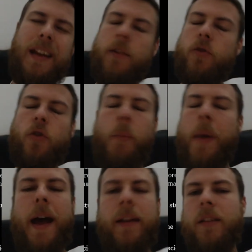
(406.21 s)
it
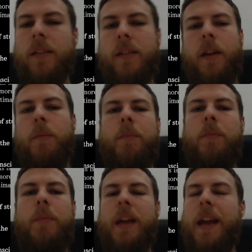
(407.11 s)
surpasses there
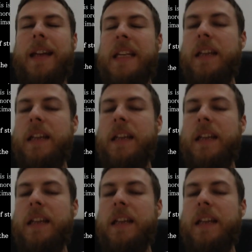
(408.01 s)
being any